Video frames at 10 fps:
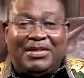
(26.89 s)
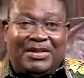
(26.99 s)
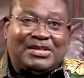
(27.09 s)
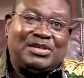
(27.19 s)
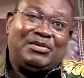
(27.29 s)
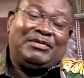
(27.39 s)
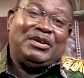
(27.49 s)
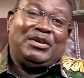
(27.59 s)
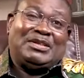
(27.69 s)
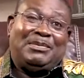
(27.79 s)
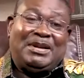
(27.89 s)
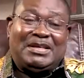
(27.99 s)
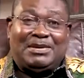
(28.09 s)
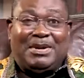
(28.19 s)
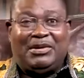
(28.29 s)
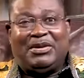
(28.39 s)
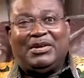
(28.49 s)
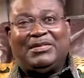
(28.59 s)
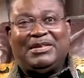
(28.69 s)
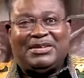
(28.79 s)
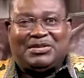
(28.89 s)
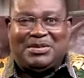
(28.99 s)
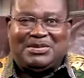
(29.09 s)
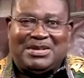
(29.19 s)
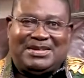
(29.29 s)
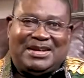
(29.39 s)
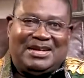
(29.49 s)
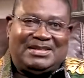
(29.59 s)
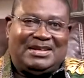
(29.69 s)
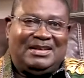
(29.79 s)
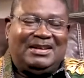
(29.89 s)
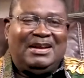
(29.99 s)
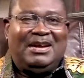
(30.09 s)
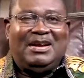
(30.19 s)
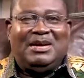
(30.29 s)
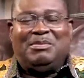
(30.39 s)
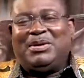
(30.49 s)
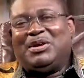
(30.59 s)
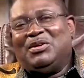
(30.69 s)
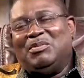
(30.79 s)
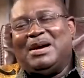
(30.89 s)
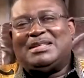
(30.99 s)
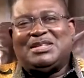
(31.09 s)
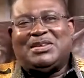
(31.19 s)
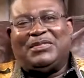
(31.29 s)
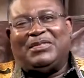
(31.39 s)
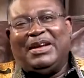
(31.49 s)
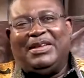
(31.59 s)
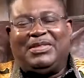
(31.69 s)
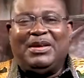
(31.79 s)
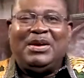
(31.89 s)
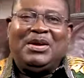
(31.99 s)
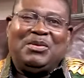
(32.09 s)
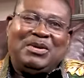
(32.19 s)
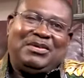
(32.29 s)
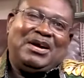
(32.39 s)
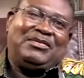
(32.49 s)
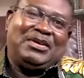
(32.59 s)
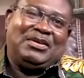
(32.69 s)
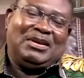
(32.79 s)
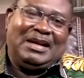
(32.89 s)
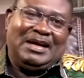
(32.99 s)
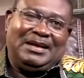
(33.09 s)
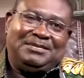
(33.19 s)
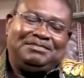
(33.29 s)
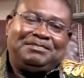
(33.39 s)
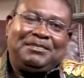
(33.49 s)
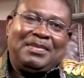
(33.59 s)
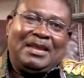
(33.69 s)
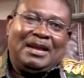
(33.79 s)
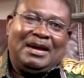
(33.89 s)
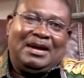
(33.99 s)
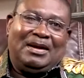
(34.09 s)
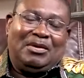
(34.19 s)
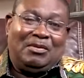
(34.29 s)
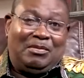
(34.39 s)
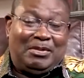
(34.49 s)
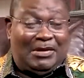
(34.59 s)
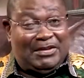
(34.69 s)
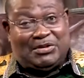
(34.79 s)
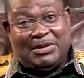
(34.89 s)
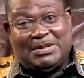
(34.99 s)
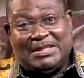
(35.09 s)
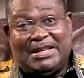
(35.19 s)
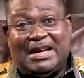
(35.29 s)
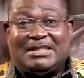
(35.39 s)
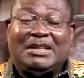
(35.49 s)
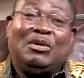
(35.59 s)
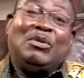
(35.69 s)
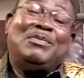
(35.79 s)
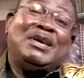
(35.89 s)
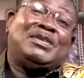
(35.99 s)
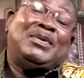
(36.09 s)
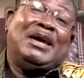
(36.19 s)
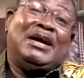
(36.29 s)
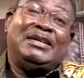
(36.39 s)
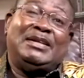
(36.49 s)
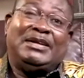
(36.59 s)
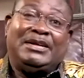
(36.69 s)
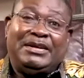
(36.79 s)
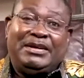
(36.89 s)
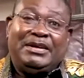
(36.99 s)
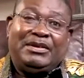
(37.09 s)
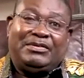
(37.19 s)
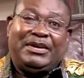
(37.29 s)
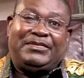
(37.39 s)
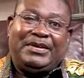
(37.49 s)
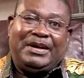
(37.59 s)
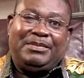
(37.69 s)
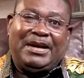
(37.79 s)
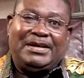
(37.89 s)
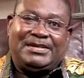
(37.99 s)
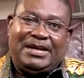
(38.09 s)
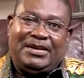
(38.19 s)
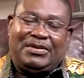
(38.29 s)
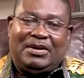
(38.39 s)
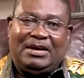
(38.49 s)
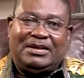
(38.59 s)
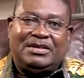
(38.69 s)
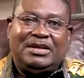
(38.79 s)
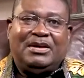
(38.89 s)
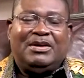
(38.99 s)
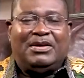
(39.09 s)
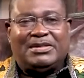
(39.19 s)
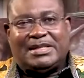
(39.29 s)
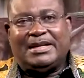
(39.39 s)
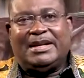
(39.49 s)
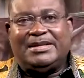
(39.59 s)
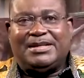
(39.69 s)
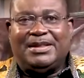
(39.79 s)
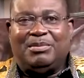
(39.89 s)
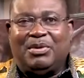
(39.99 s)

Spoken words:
This is Rev. Dr. Ebenezer Markwei of Living Streams International, bringing you Matters of Faith with Graphic Online. Living Streams International, we meet behind the trade fair, behind Zenith College, on Sundays in the